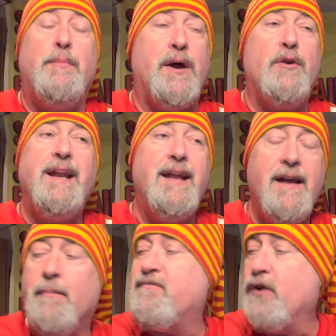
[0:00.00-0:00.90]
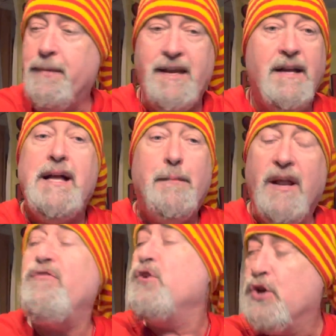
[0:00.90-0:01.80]
We probably don't need any help from you,
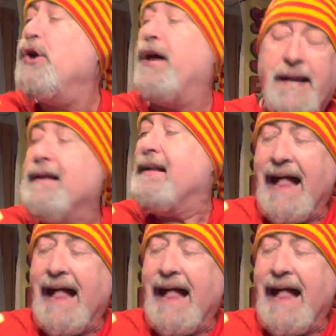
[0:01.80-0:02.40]
but if you could,